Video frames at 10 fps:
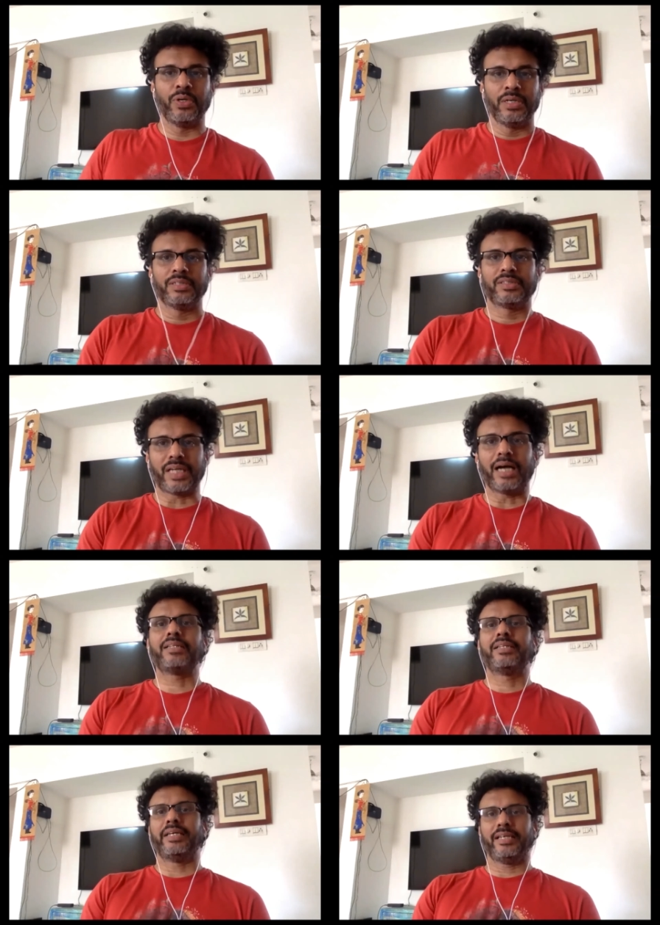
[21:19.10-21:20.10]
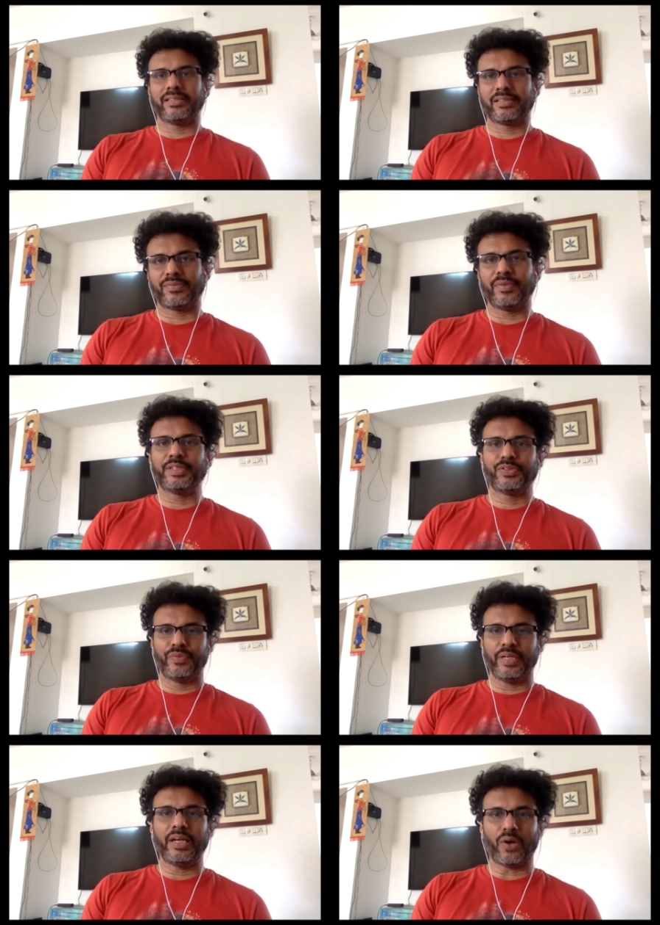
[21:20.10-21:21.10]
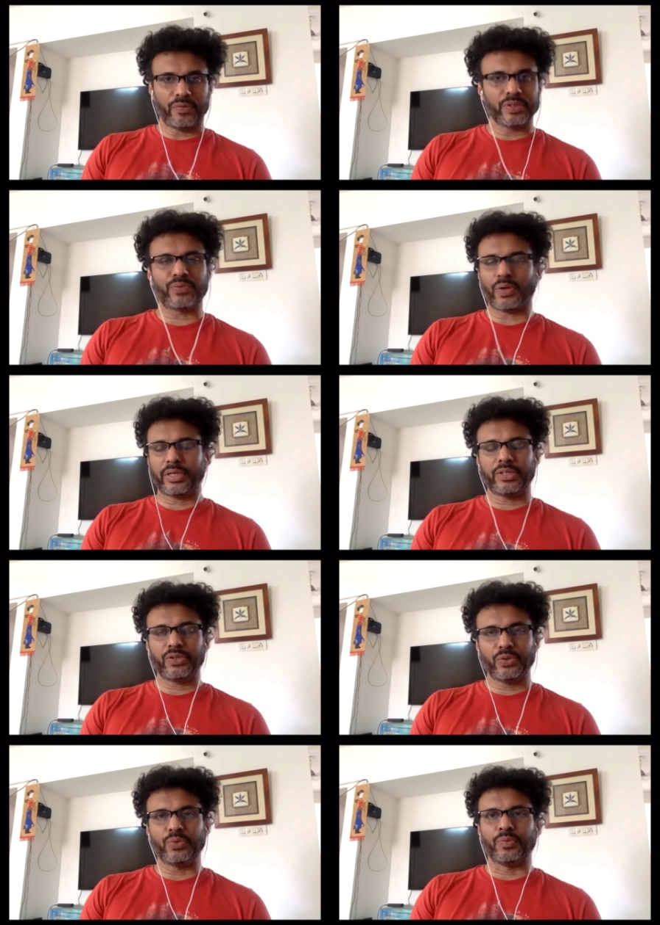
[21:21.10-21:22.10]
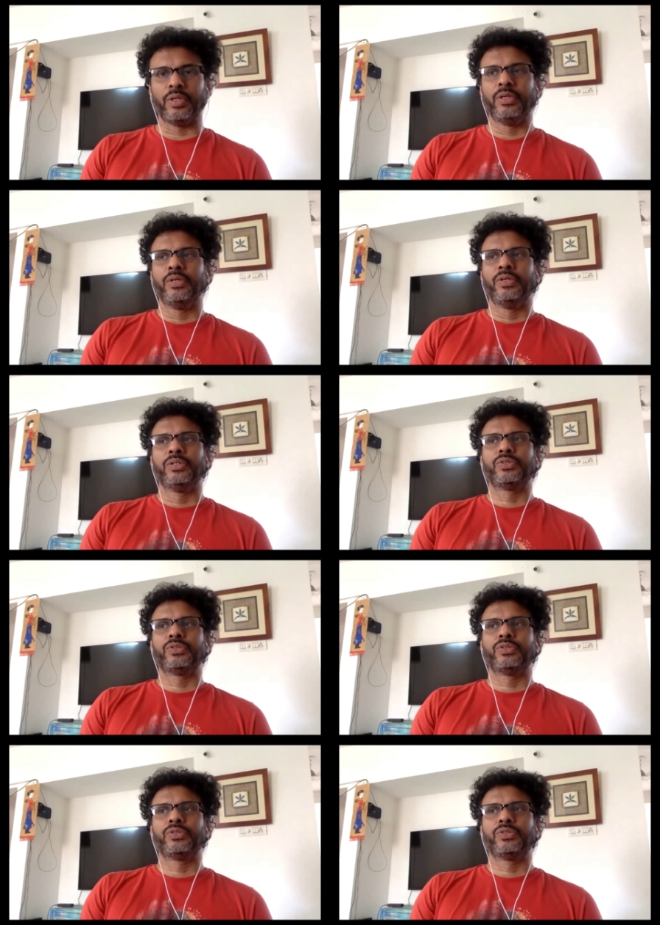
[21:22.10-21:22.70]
start things which we always wanted to do. So